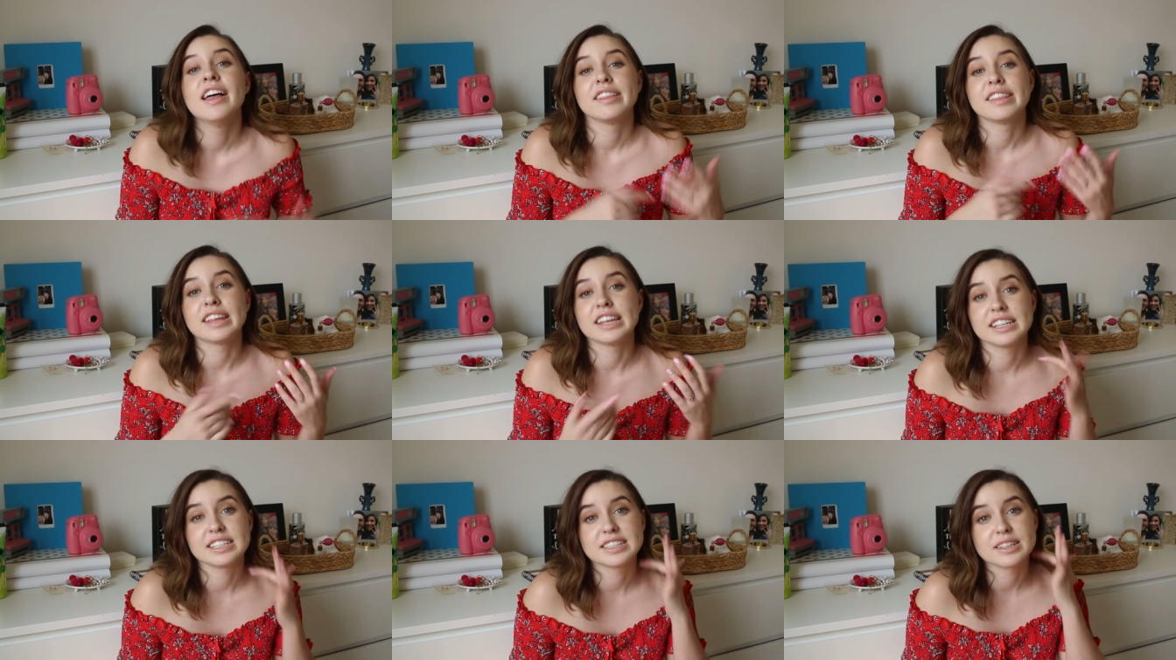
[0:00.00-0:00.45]

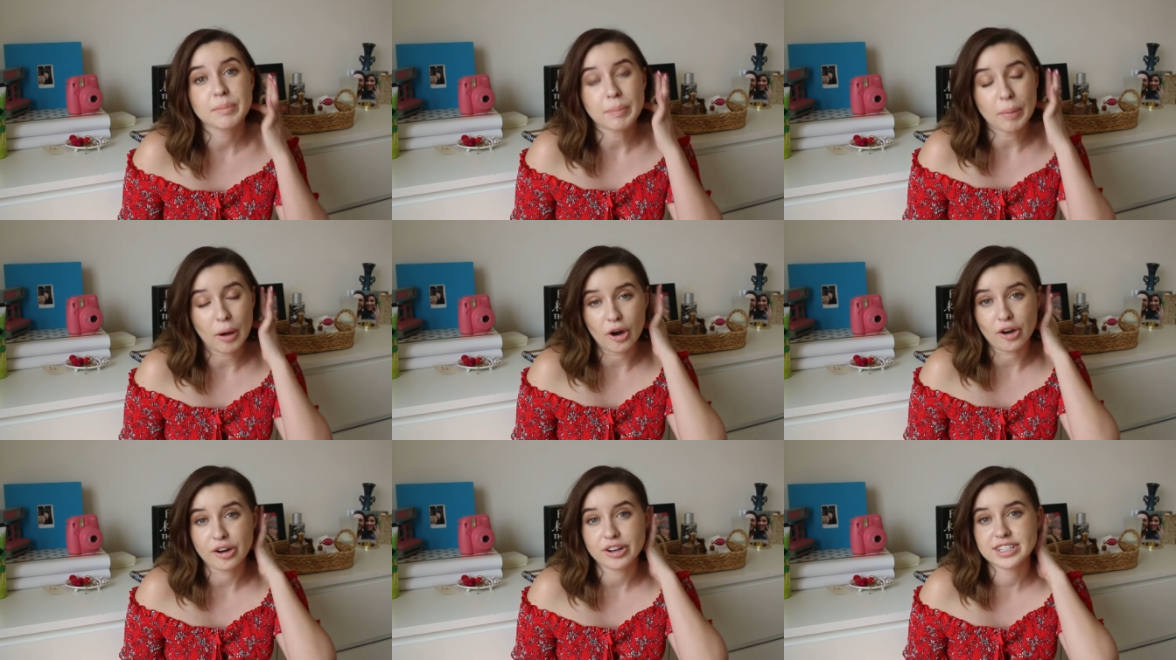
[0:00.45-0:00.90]
that is a
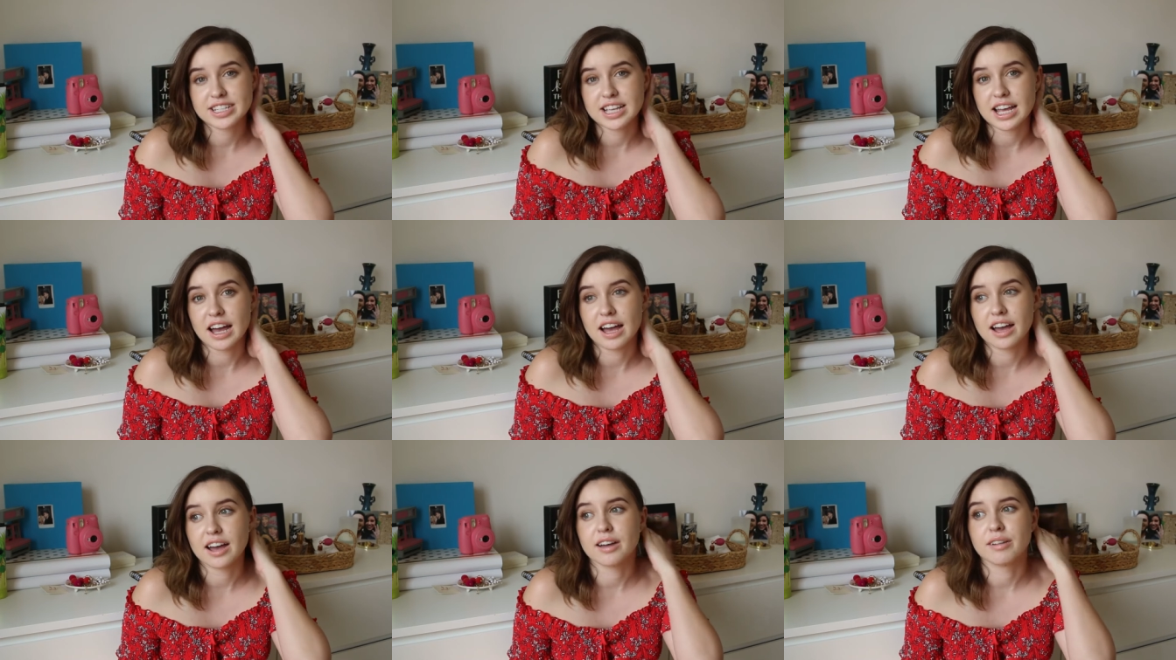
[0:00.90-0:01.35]
part
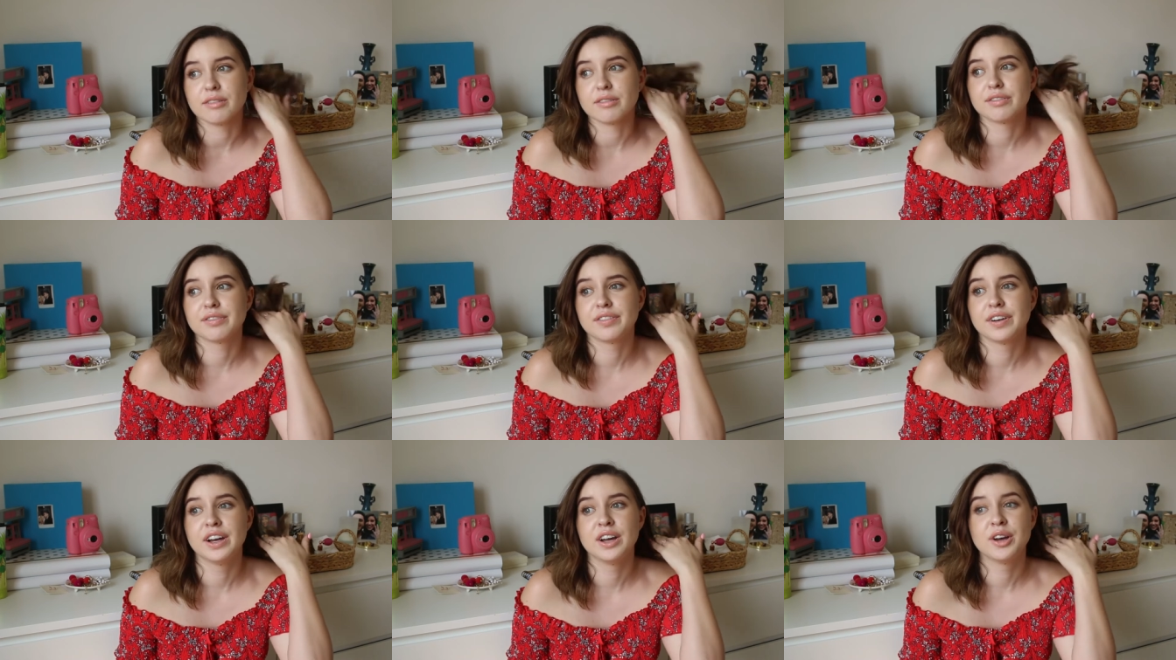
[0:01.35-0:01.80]

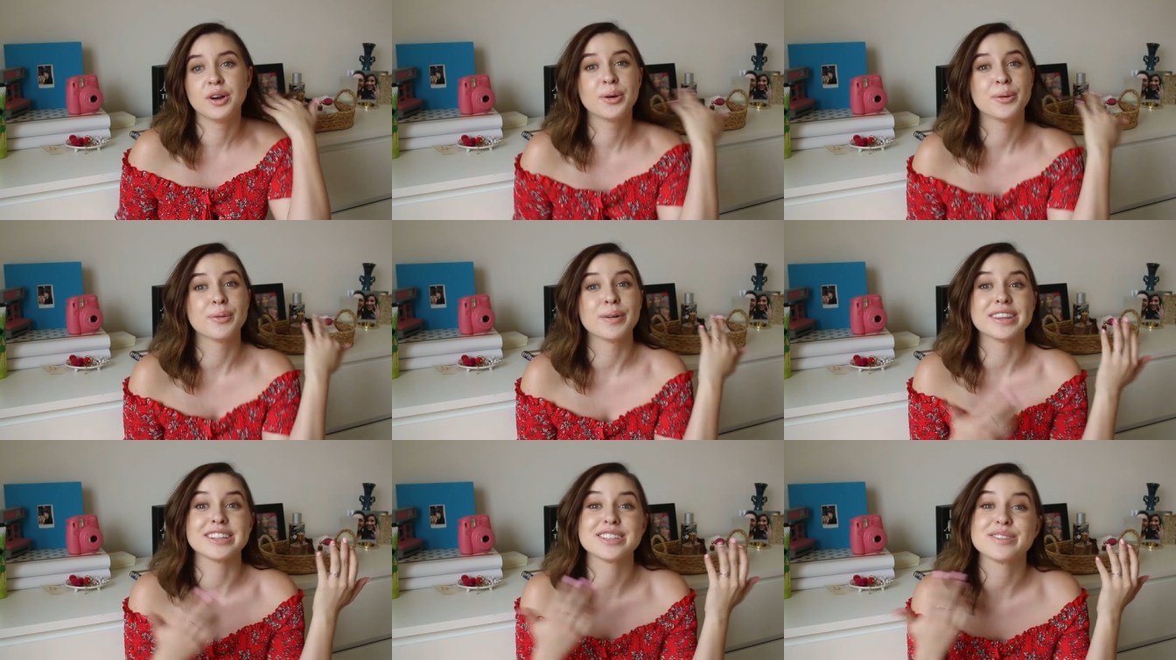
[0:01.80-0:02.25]
of
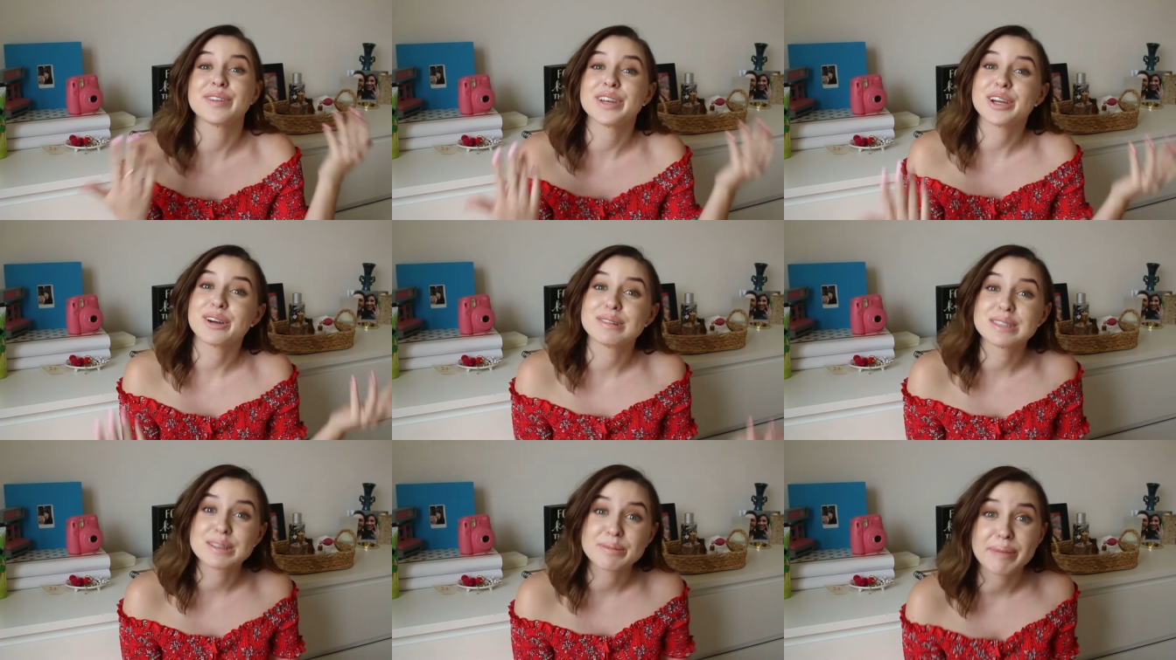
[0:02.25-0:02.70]
what this
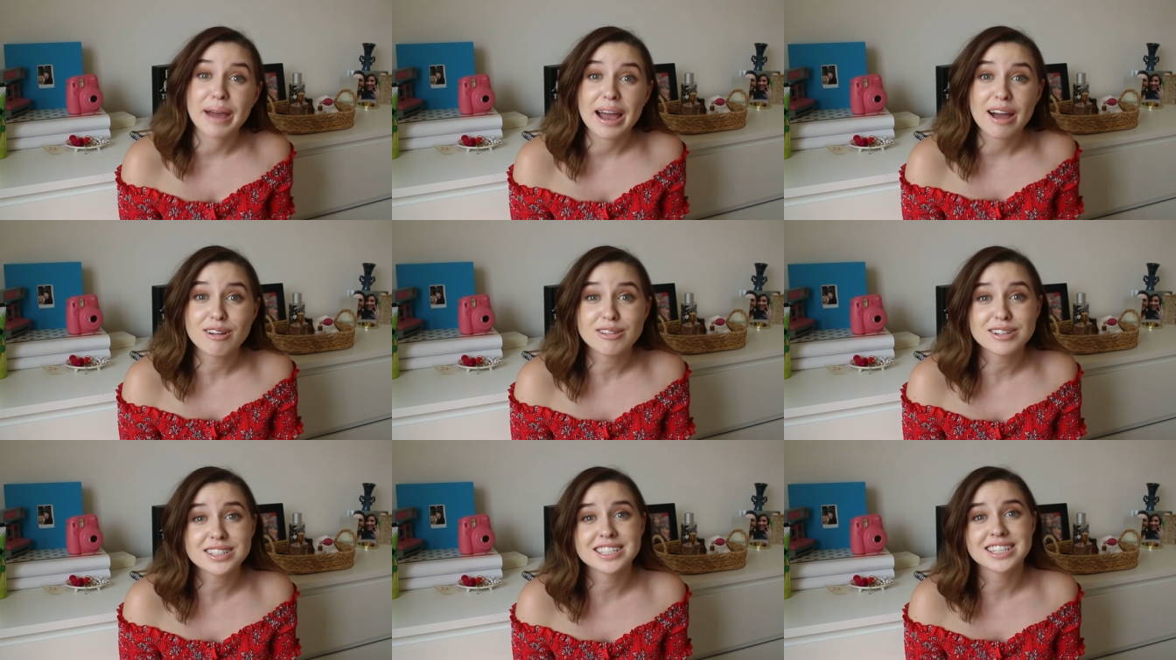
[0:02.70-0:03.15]
video is
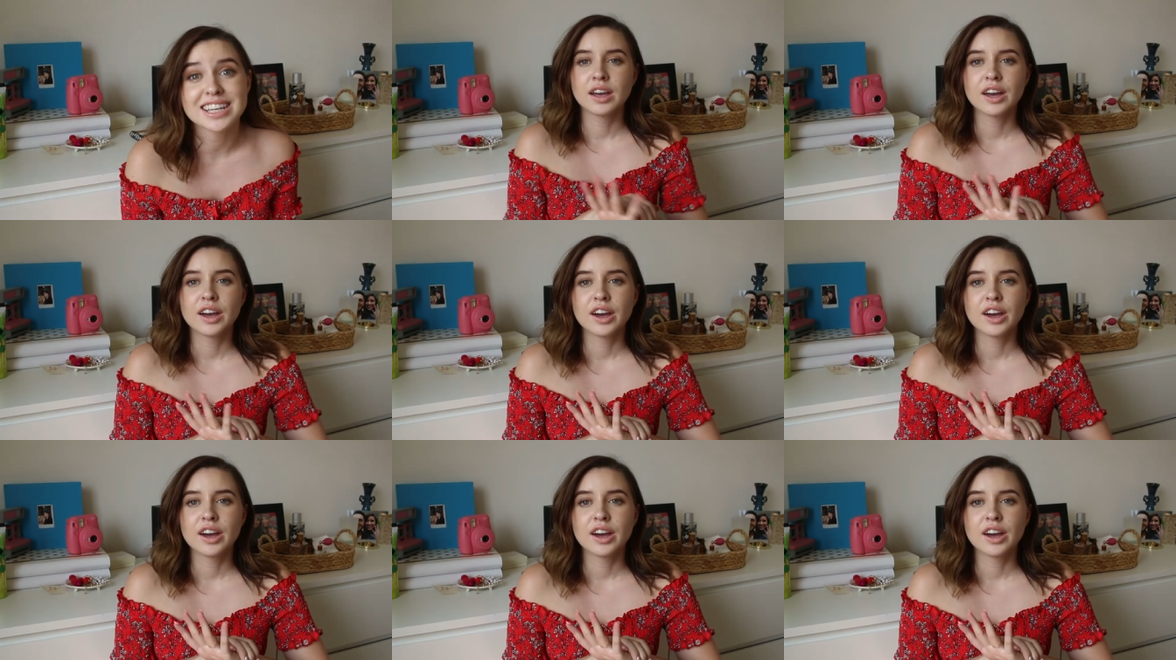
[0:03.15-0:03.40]
about.